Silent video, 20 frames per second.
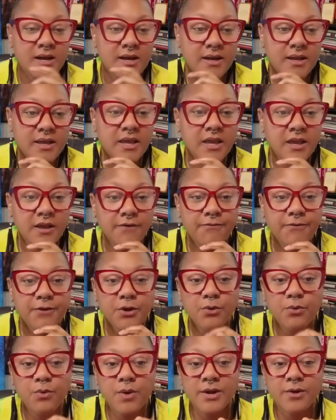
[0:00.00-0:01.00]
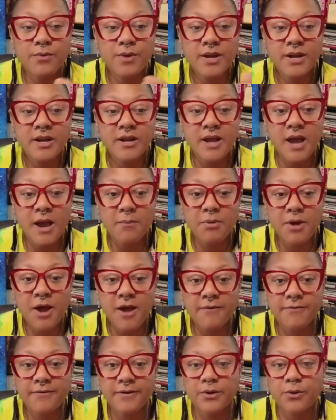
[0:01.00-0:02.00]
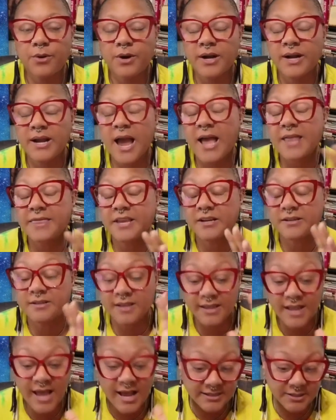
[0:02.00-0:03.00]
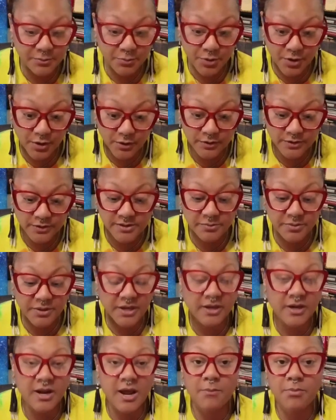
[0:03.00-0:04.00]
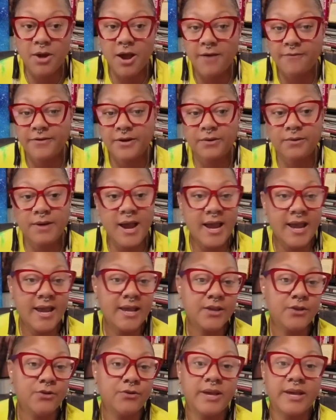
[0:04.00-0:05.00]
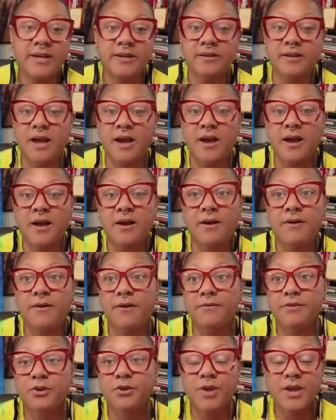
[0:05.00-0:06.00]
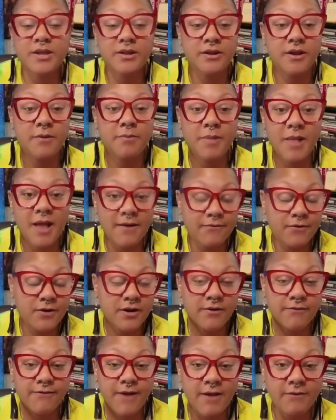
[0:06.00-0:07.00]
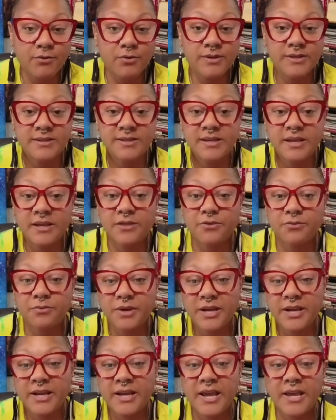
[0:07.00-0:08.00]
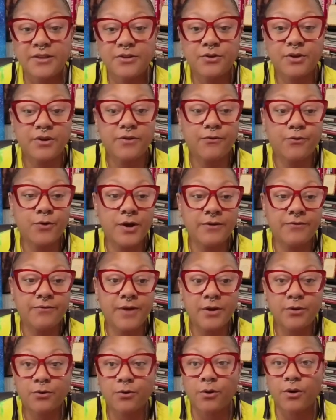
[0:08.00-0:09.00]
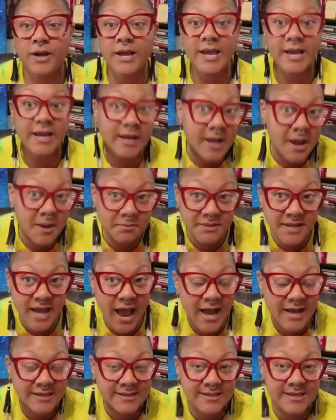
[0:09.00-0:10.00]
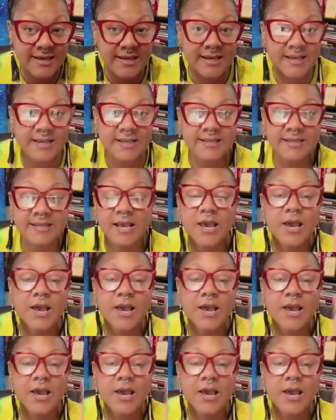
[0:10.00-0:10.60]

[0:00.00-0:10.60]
If you want to run a nonprofit org, there's lots of pros to being a nonprofit, right? You can apply for your 501c3 and you can avoid federal income taxes,